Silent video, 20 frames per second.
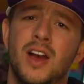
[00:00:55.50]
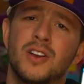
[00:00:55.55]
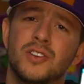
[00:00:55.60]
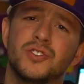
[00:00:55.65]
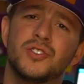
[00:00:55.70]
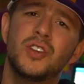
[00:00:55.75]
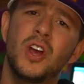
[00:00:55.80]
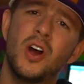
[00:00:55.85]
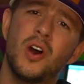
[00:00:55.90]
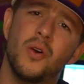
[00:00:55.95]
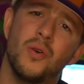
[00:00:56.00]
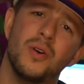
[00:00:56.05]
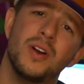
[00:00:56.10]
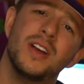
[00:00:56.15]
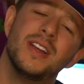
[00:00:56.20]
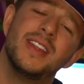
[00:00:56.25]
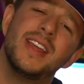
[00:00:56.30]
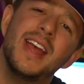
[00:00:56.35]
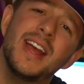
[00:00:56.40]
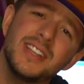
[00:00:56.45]
So
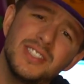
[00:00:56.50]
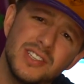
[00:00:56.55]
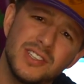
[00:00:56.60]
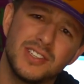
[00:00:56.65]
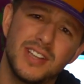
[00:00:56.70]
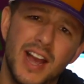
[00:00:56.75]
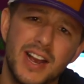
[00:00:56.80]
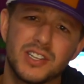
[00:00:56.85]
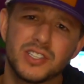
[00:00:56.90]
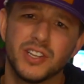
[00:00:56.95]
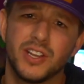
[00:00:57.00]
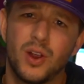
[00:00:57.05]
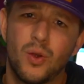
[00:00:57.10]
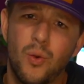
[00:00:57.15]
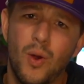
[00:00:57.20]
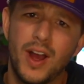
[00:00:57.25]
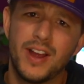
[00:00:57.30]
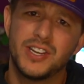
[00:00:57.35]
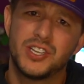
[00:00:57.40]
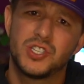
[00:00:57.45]
the answer is actually
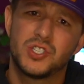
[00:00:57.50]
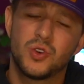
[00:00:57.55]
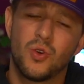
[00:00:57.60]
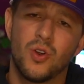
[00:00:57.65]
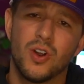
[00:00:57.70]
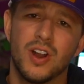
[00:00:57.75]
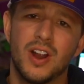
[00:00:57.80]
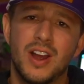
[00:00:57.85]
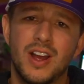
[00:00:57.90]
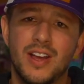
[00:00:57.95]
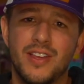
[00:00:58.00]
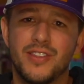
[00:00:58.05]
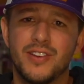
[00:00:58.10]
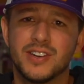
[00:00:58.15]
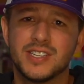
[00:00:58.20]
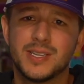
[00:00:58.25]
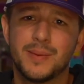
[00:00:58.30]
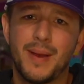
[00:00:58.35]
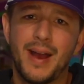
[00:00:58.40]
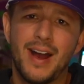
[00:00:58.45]
quite short.
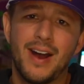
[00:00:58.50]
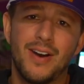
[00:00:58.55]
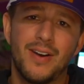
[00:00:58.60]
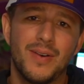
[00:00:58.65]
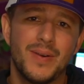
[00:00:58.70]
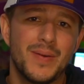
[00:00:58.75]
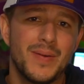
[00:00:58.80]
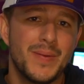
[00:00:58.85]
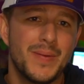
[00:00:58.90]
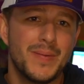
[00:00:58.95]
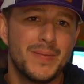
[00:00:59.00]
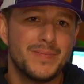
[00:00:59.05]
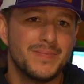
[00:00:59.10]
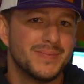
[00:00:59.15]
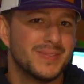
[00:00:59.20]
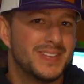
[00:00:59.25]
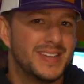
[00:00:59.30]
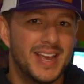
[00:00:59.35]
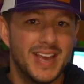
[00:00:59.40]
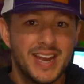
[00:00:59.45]
There's about
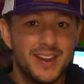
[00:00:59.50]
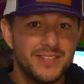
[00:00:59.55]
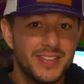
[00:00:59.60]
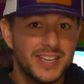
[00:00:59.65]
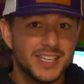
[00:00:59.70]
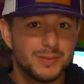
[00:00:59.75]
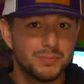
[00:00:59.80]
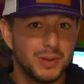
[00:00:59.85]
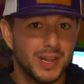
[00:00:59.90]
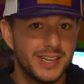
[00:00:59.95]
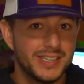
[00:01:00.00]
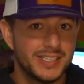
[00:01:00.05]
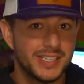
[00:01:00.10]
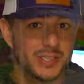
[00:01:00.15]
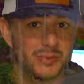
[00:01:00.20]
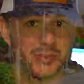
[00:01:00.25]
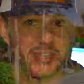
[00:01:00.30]
10 of these places